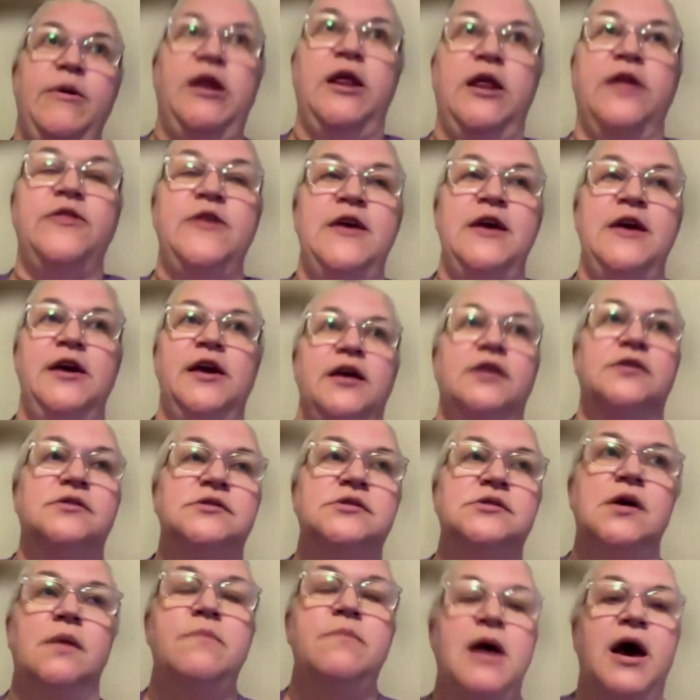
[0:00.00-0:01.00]
I mean, I think
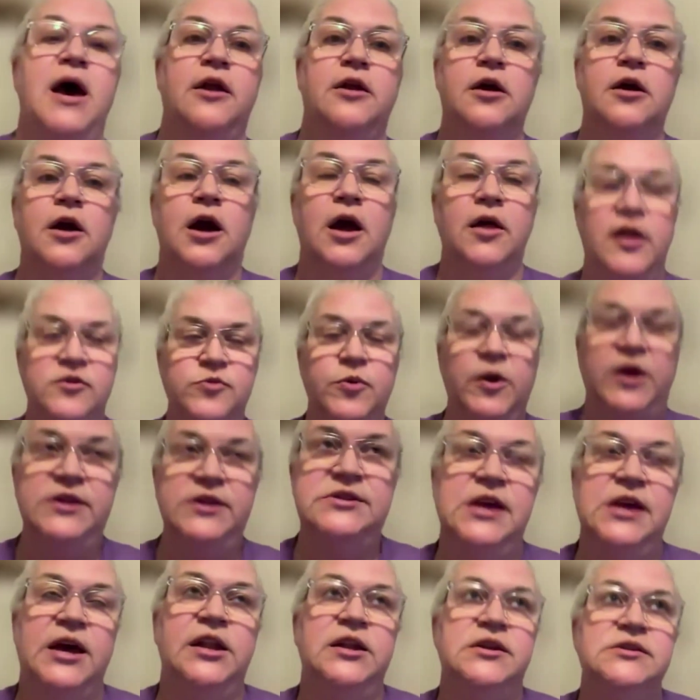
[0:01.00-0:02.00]
it's a matter, that's what I
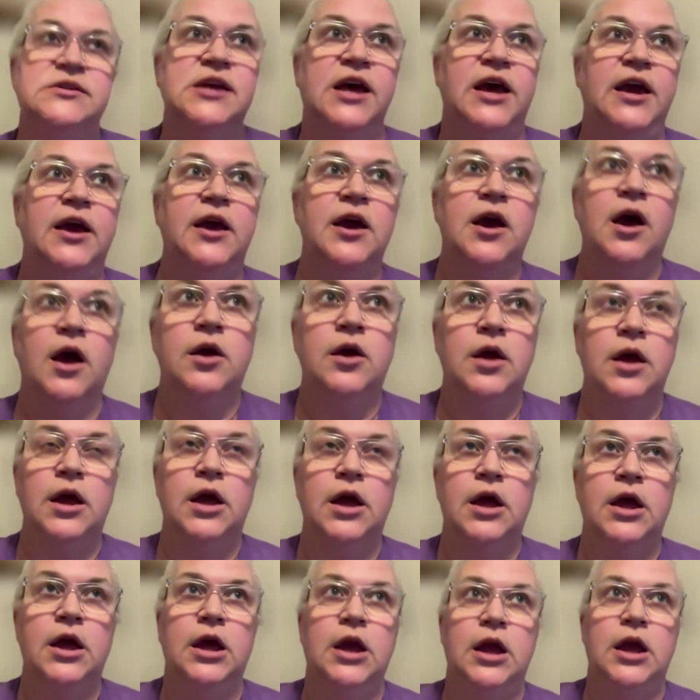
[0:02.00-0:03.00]
said is like
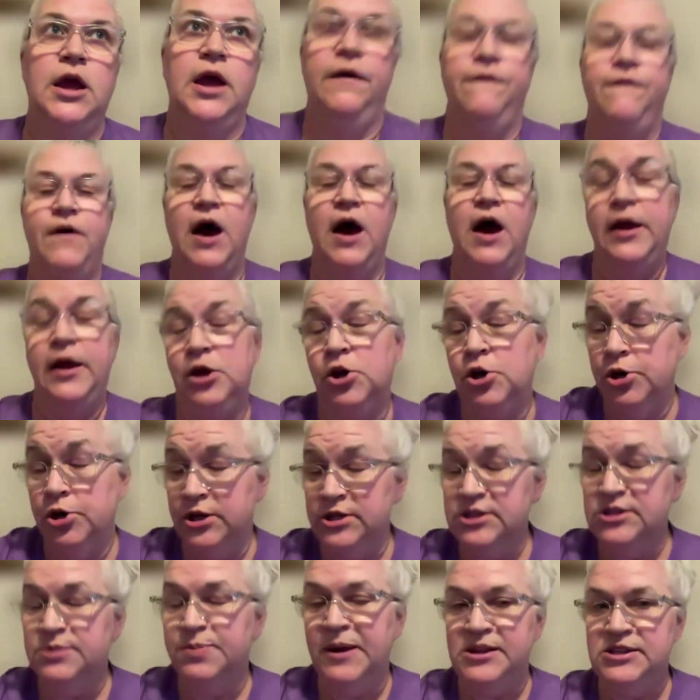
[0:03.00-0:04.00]
if I
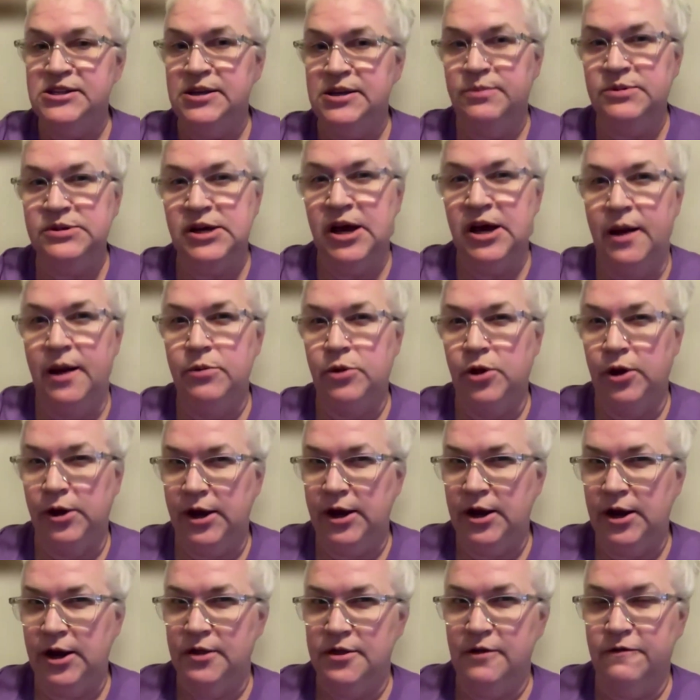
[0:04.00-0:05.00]
could spend some time
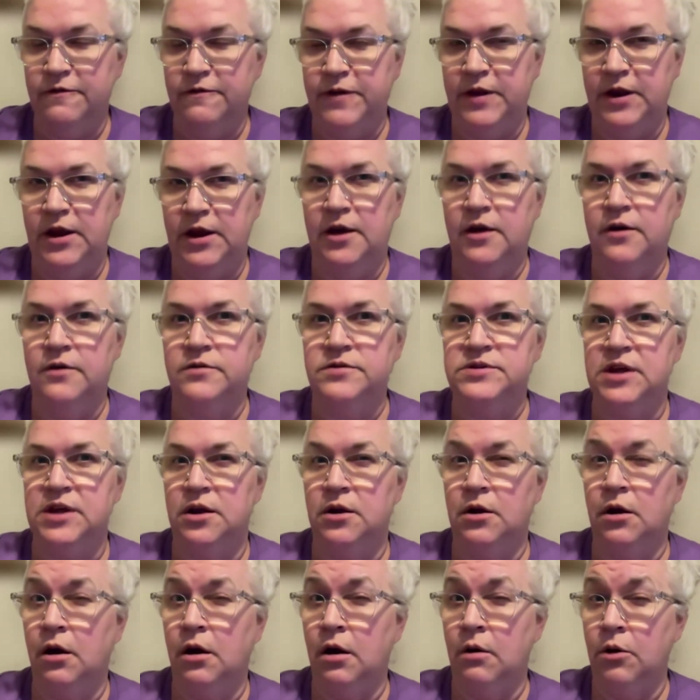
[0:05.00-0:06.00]
looking at the videos
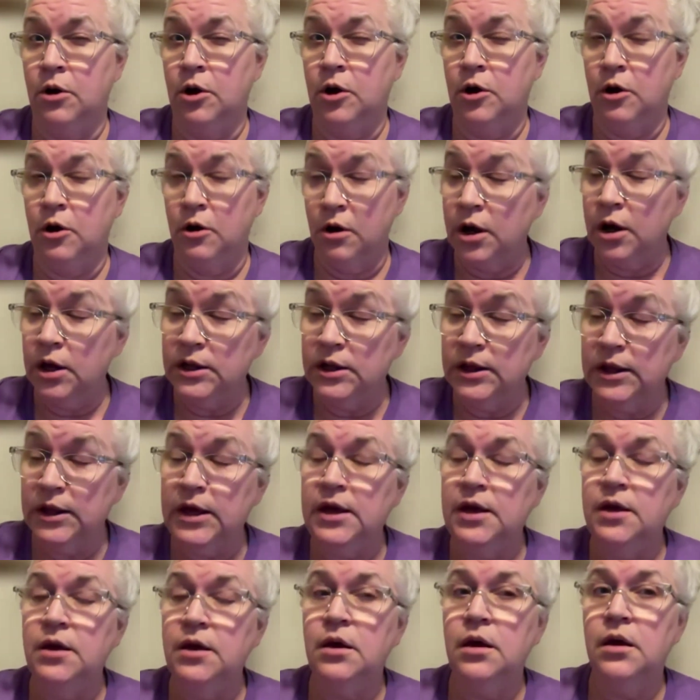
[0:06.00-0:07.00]
that are
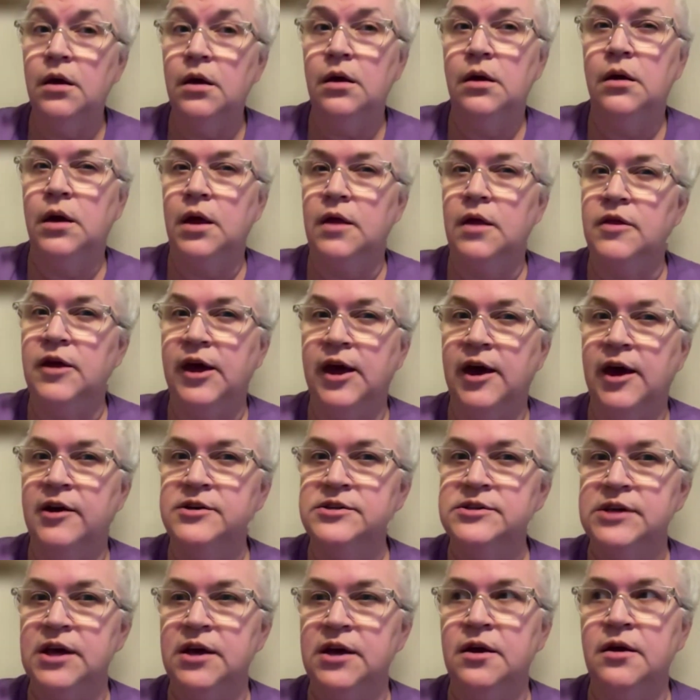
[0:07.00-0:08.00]
currently in the
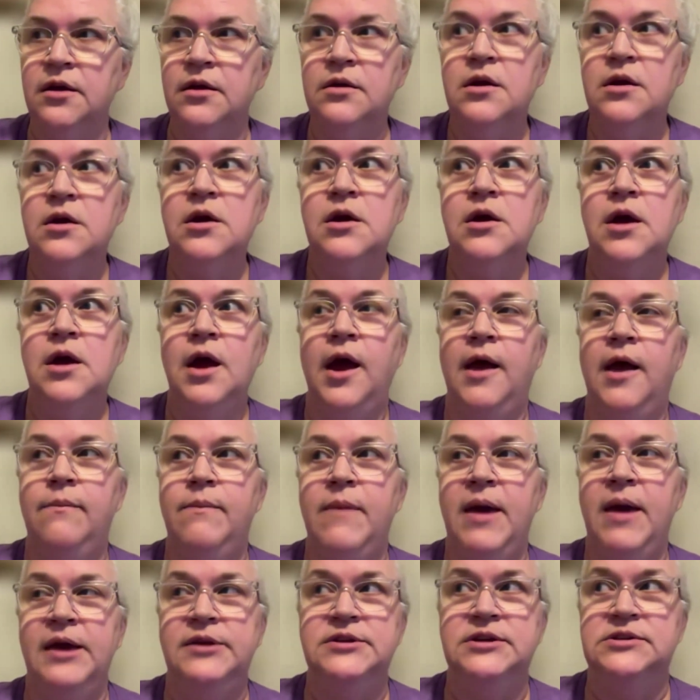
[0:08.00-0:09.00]
carousel and
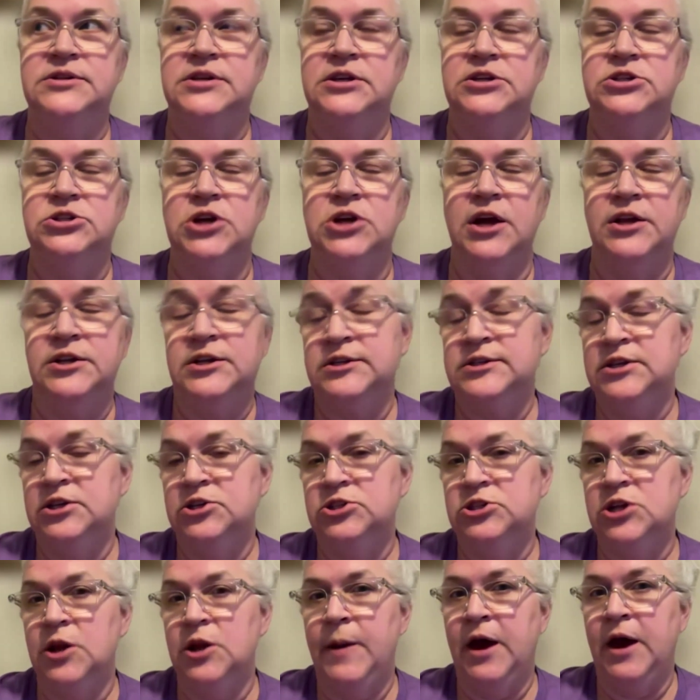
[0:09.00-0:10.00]
make a
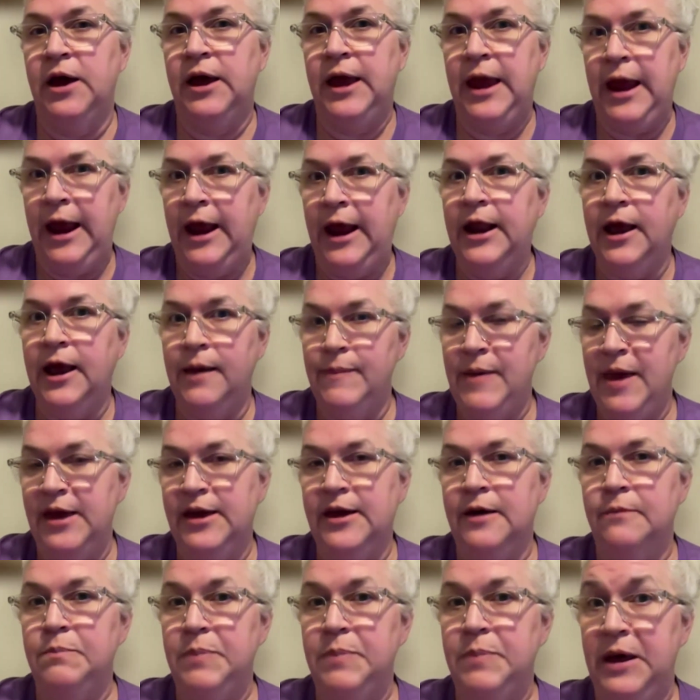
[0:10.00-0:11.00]
decision about can I
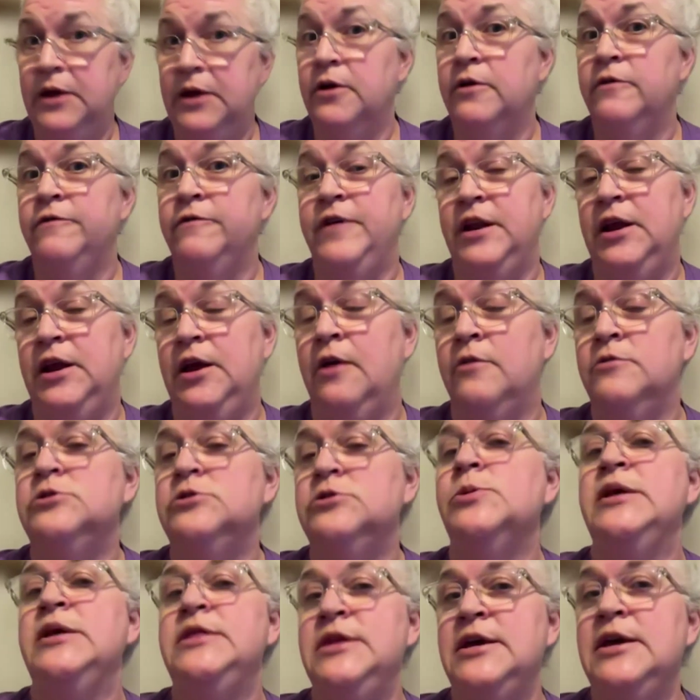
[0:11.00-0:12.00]
make a better video?
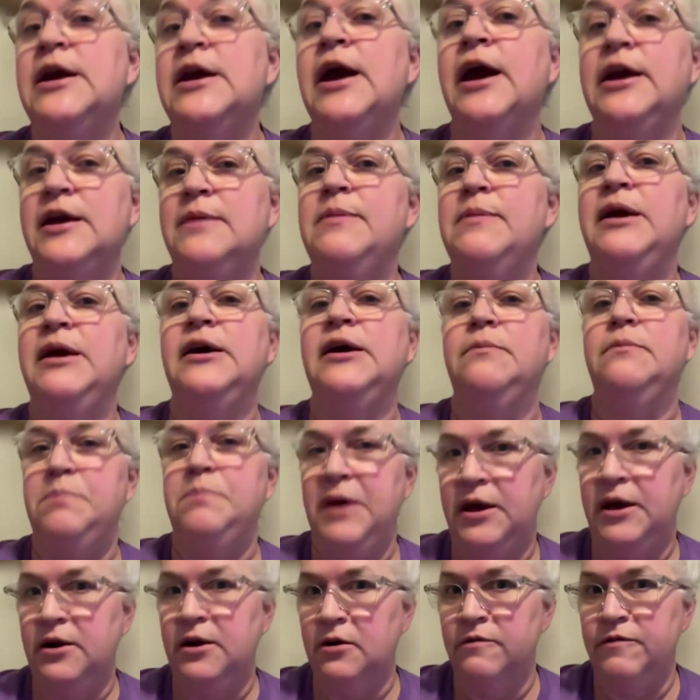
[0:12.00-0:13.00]
Do I think I can make a
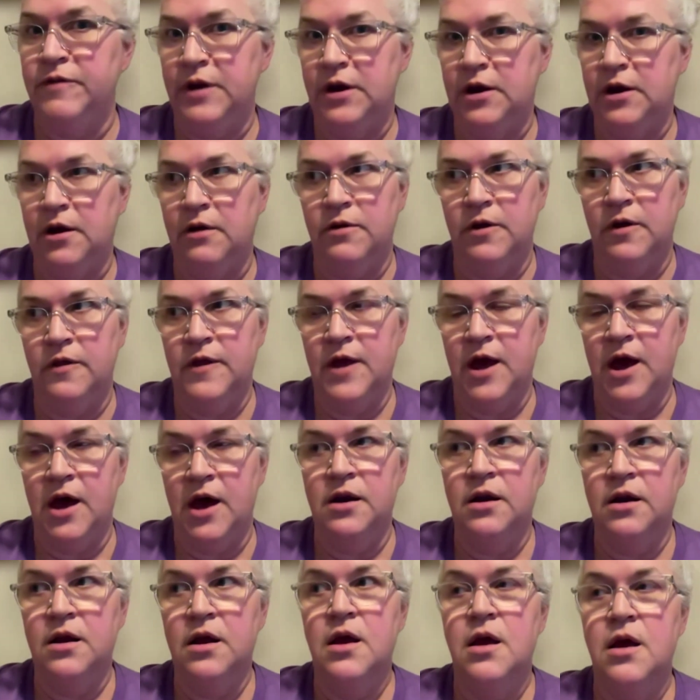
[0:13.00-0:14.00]
better video than that?
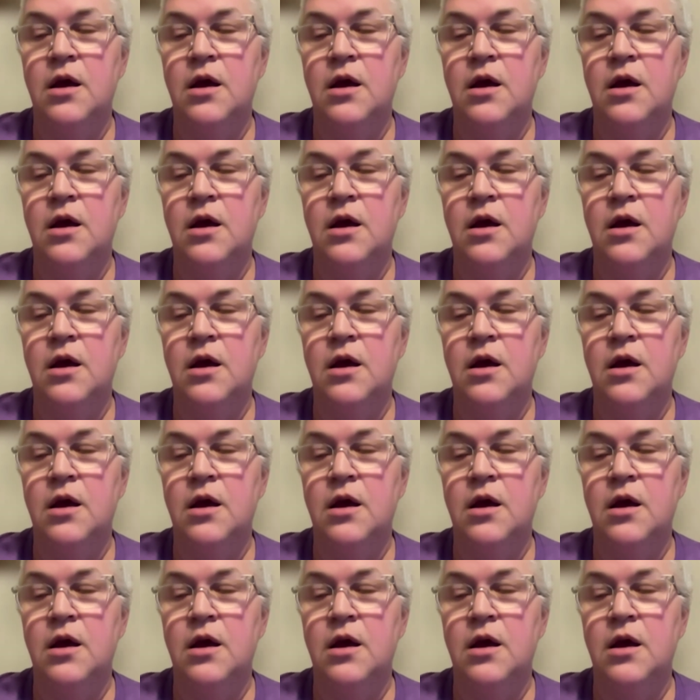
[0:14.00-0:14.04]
